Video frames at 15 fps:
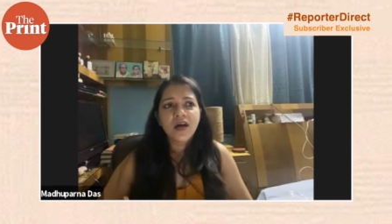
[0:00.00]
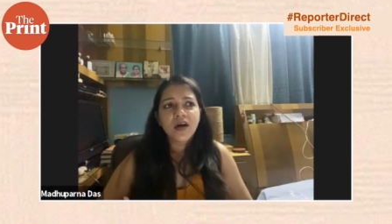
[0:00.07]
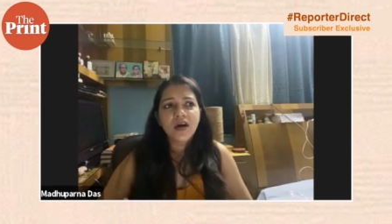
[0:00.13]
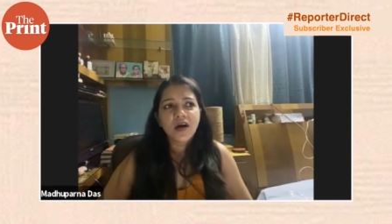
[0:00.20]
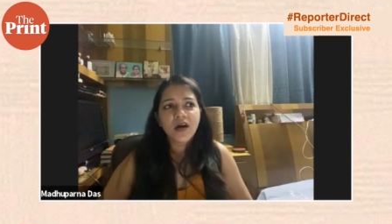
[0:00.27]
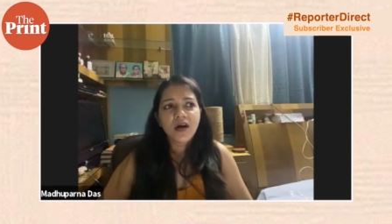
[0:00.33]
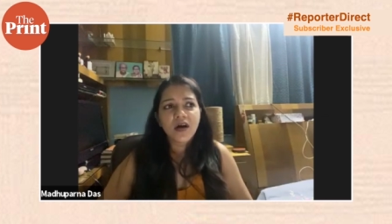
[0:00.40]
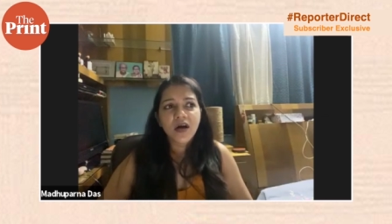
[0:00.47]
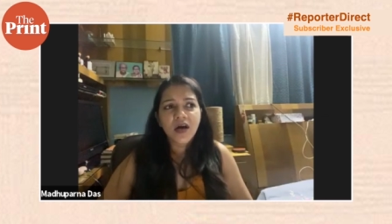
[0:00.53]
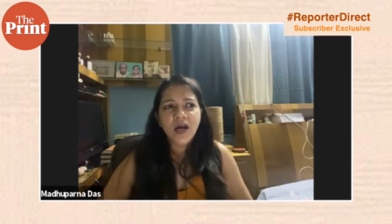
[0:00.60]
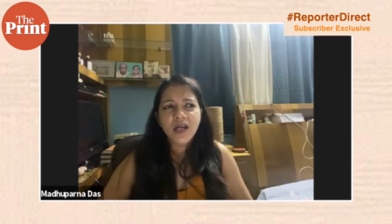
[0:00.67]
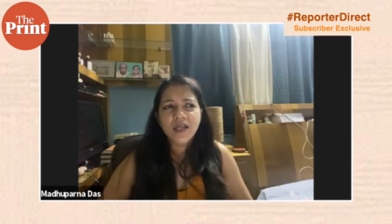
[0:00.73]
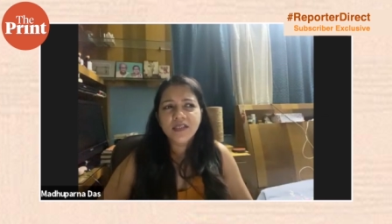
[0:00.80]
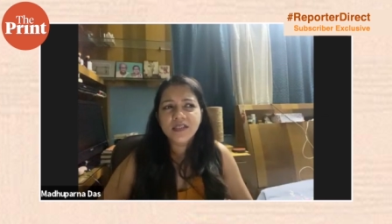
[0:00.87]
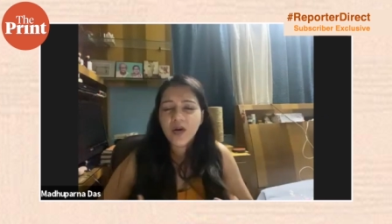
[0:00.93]
uh,
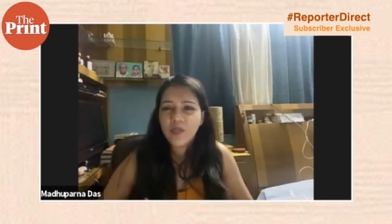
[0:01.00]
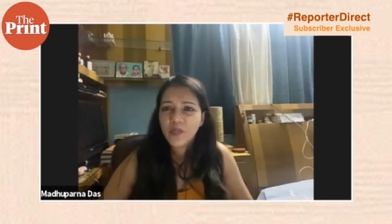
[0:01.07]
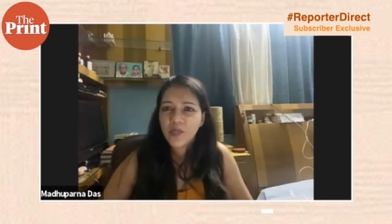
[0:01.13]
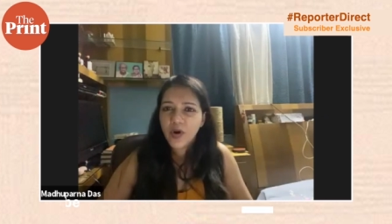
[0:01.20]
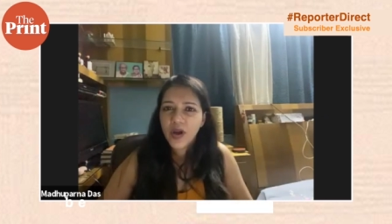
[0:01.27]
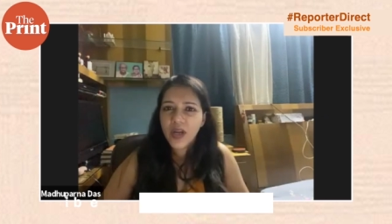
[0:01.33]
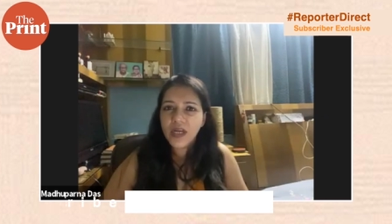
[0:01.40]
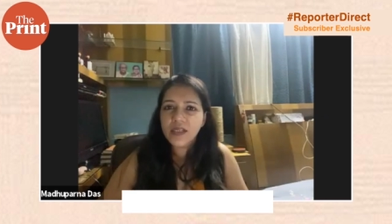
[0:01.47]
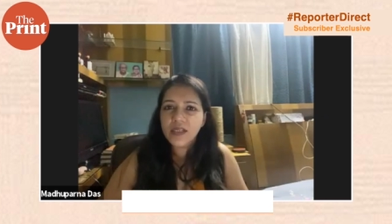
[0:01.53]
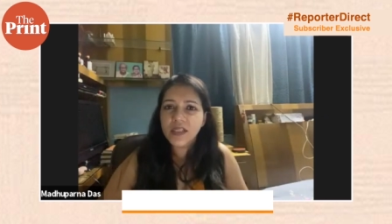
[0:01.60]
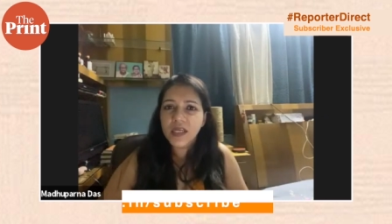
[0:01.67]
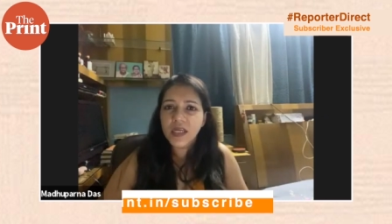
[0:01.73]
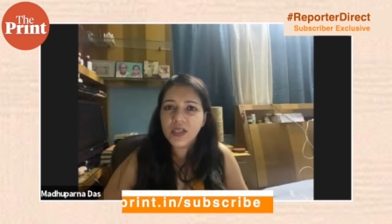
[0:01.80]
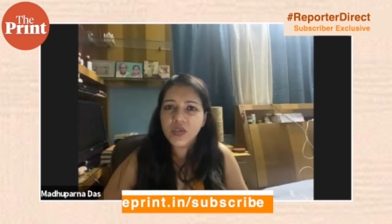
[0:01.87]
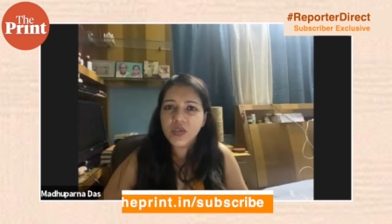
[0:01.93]
at some point
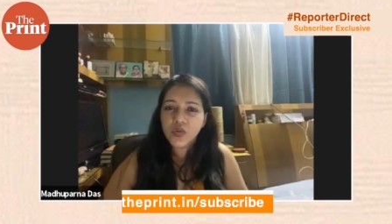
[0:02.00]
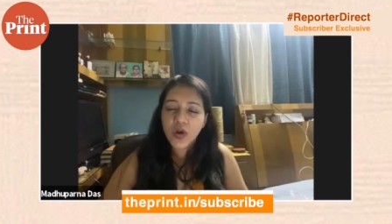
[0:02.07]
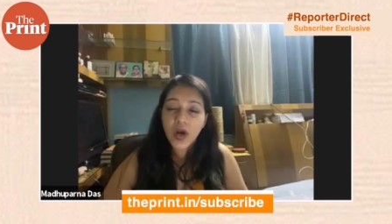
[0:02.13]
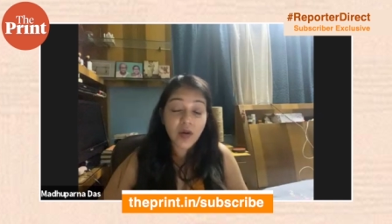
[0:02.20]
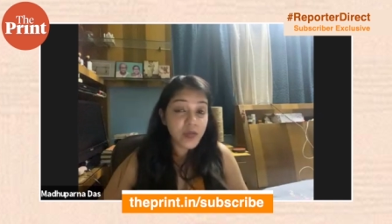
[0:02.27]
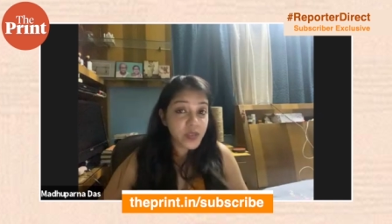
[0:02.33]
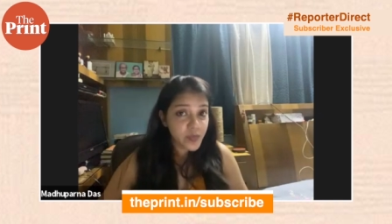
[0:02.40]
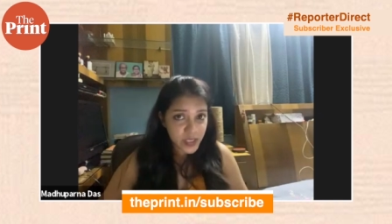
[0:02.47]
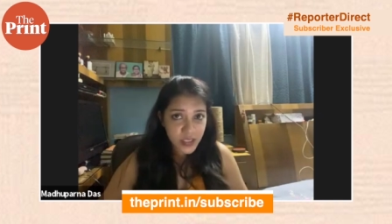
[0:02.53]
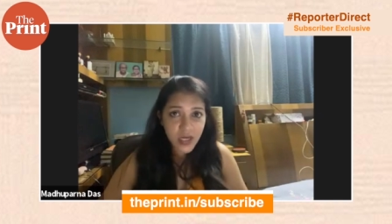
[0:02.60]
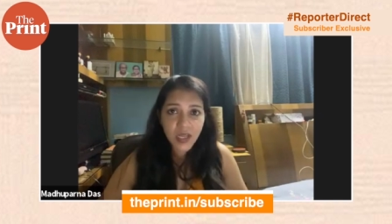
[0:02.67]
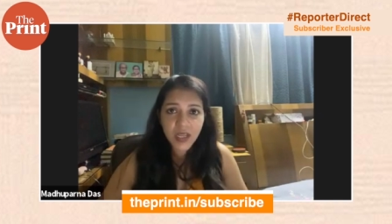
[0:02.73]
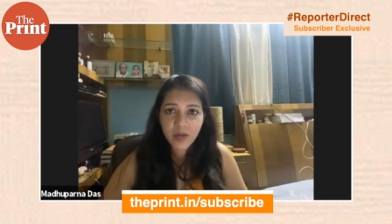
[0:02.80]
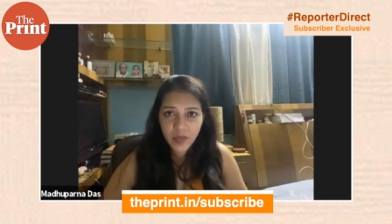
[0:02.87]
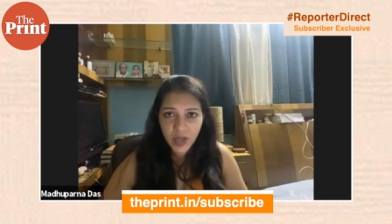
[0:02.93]
they do have
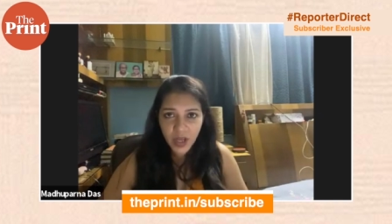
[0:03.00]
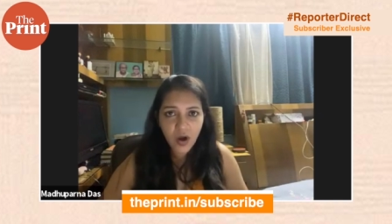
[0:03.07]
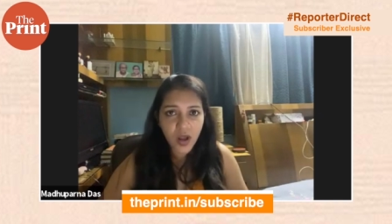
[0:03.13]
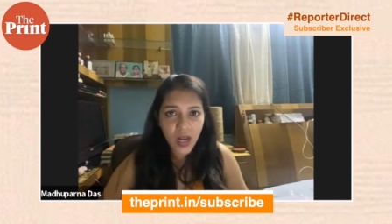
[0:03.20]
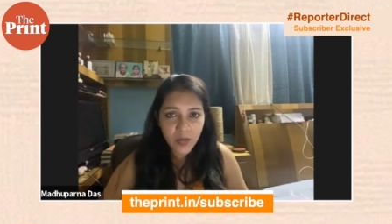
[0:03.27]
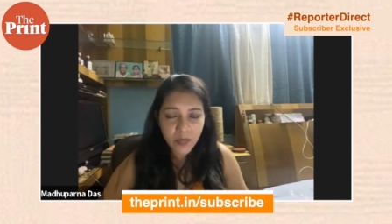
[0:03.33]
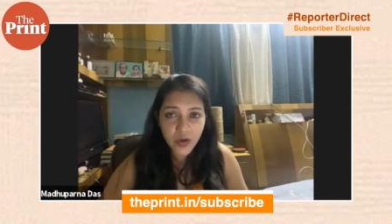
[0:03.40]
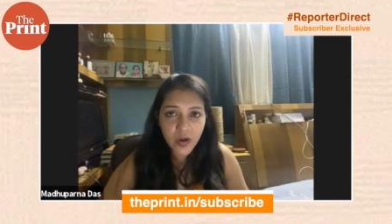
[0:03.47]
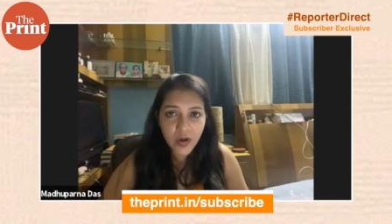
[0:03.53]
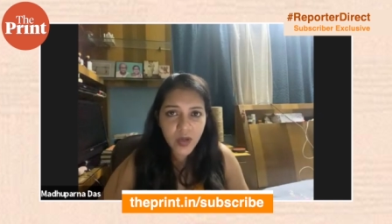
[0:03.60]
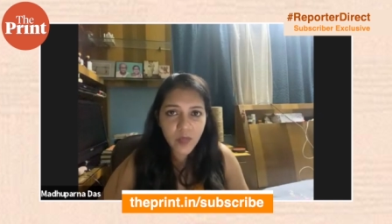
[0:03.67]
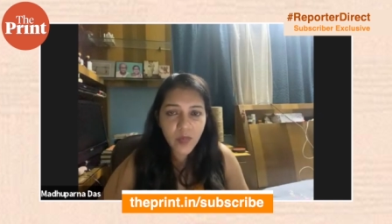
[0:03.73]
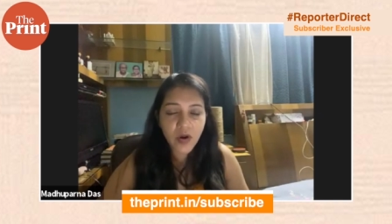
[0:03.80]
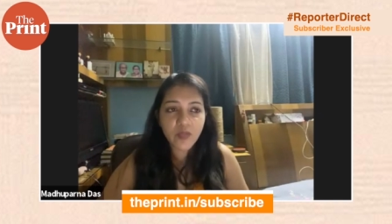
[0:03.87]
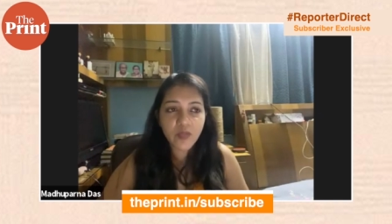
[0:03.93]
especially in bengal i'm talking
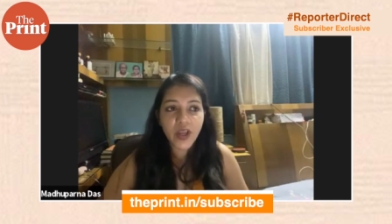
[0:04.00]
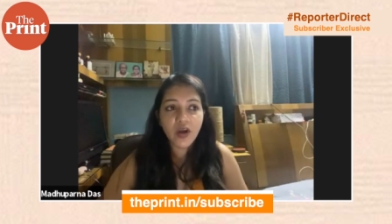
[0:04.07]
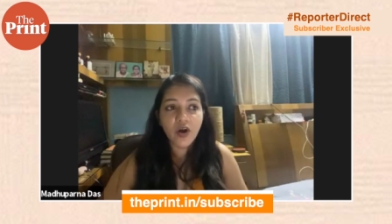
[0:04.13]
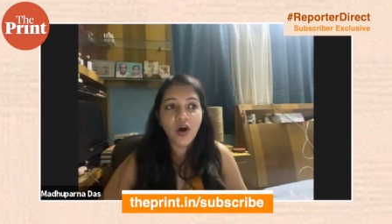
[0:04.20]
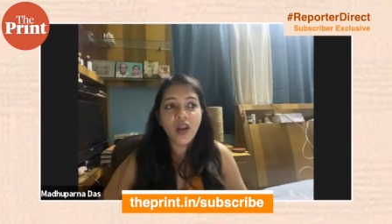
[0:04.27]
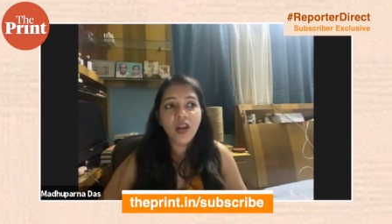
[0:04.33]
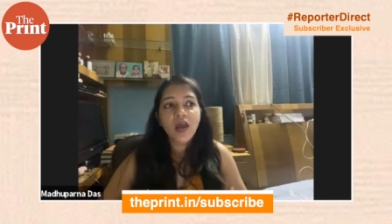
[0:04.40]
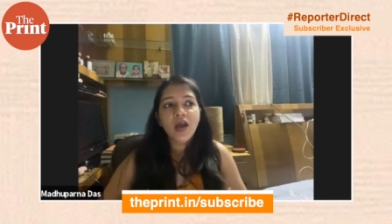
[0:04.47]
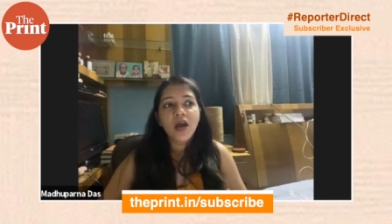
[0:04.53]
about bengal